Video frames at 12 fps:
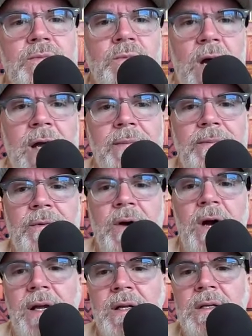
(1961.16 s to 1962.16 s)
Right,
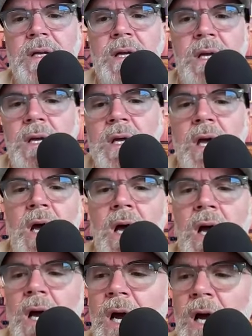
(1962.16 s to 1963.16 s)
right.
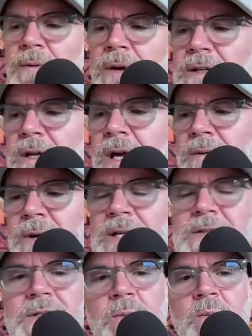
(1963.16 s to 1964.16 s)
Uh, I read I
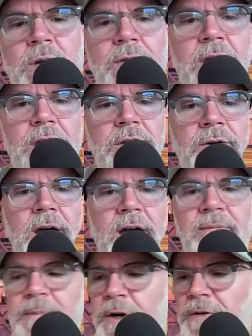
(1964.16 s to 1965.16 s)
read somewhere that you
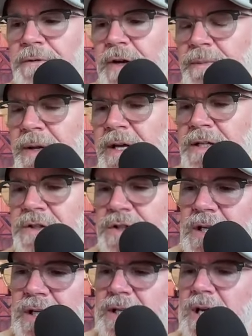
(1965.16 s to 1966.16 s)
have perfect pitch,
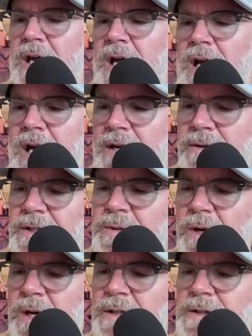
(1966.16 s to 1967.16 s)
and uh, I always
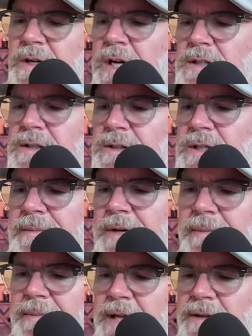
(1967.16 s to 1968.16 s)
wanted to talk to
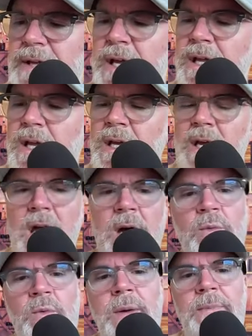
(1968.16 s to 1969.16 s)
somebody about that.
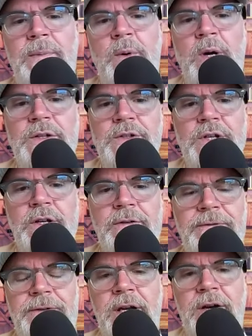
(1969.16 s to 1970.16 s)
At what point do
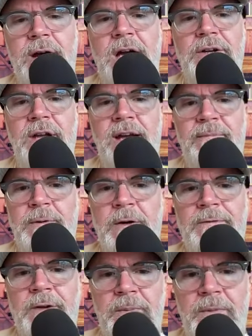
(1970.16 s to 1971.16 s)
you figure out you have
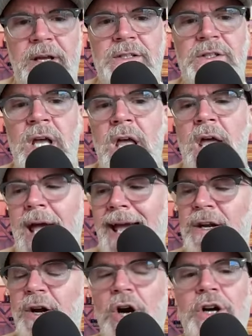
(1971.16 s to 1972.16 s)
perfect pitch,
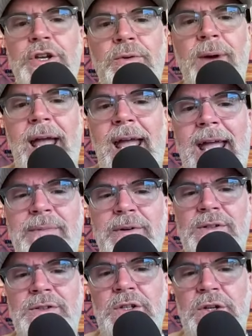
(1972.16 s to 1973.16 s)
and are you
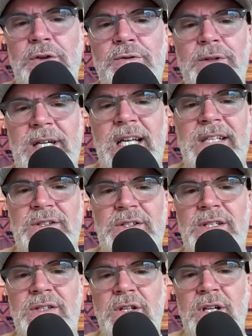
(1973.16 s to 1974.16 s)
able to
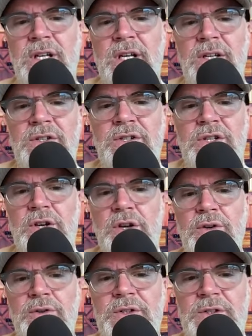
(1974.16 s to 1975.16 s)
listen
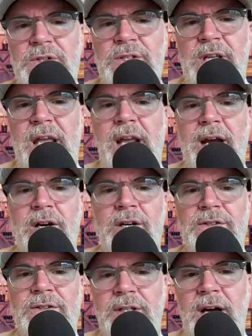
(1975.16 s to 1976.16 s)
to
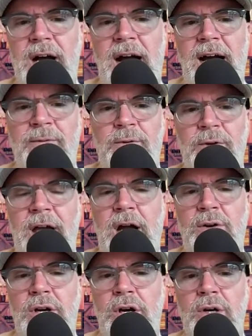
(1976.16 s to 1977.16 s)
singers live
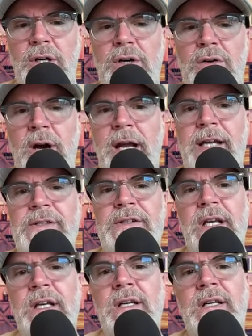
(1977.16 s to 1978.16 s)
without going
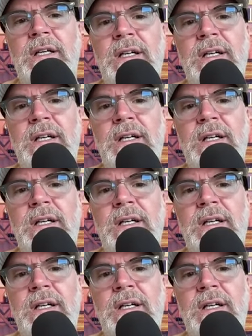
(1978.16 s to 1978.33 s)
crazy?